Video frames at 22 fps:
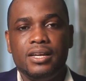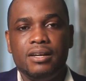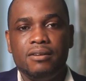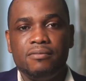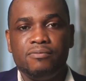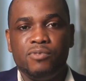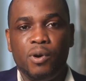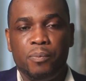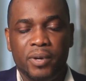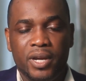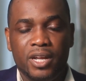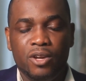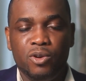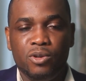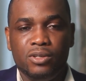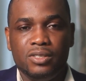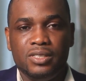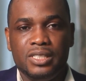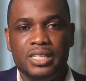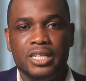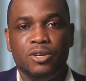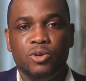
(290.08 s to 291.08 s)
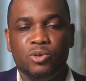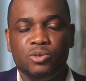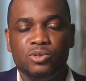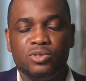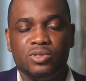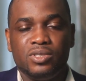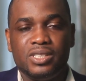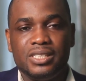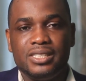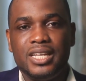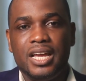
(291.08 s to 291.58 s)
For payday
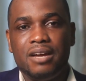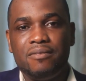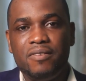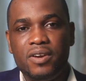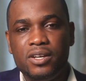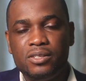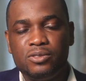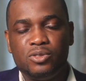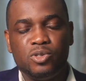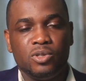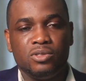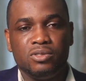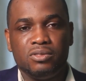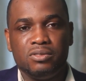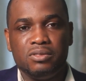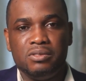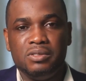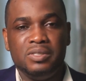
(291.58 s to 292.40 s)
loans, they are very short.